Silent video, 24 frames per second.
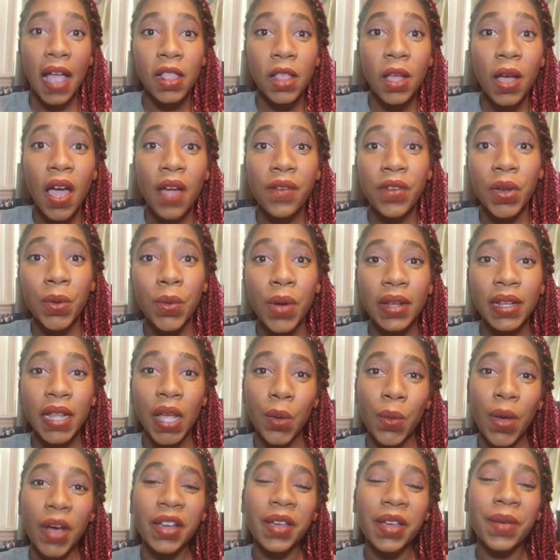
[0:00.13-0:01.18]
Hello
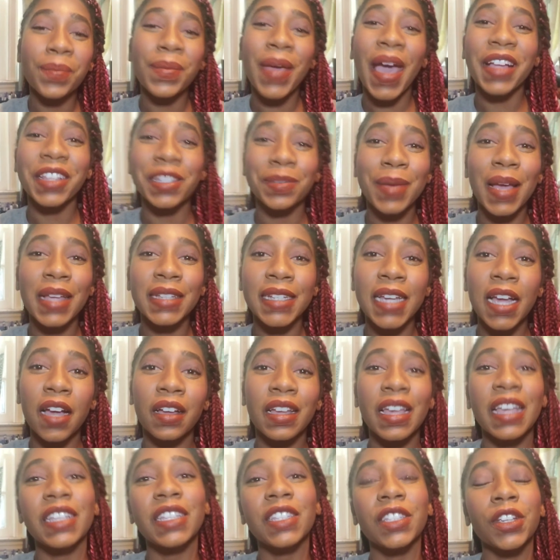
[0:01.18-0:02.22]
everyone and welcome back to my
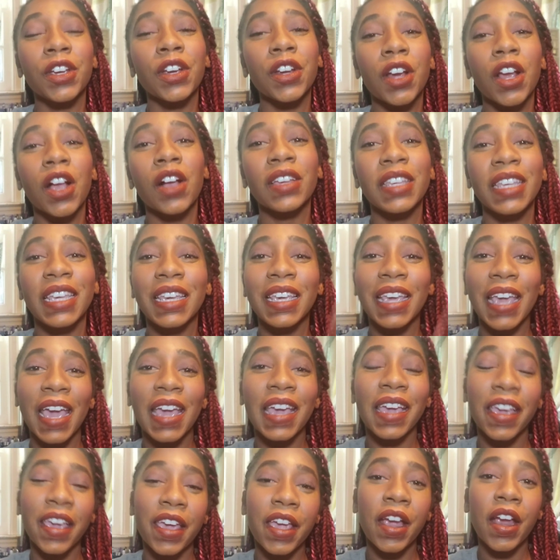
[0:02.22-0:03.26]
channel. It's your girl
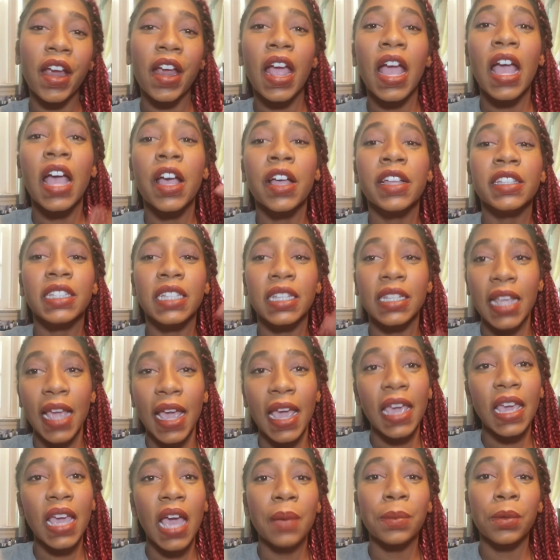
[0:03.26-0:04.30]
EK here.
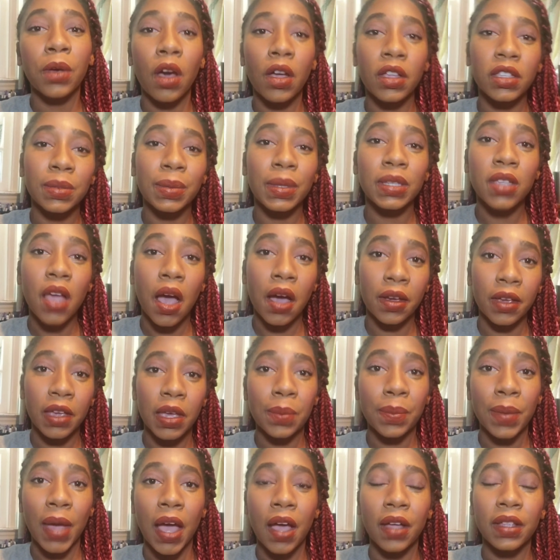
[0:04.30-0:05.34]
Today I'm going to be
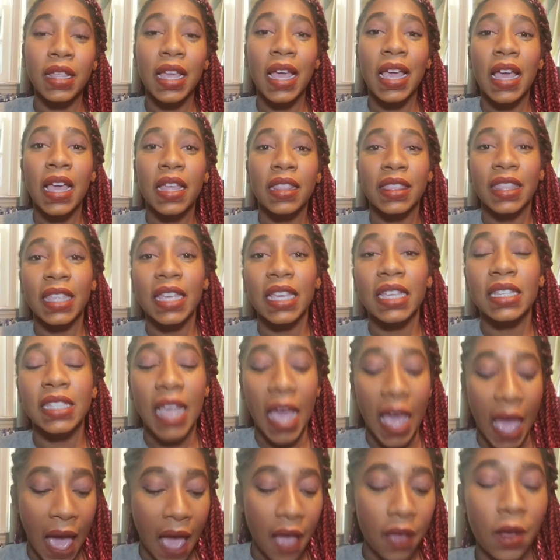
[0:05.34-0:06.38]
talking about
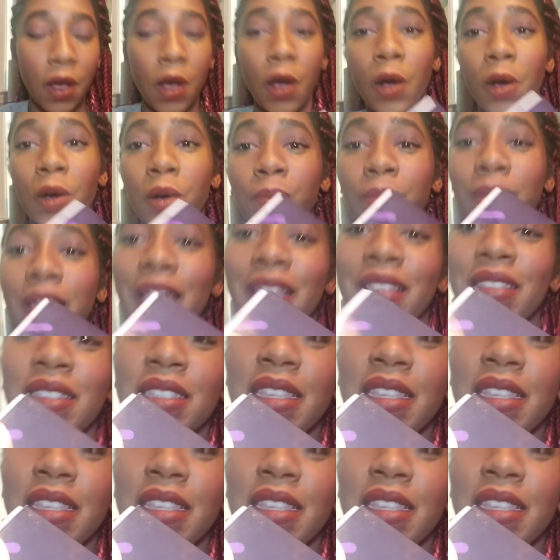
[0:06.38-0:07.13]
these at-home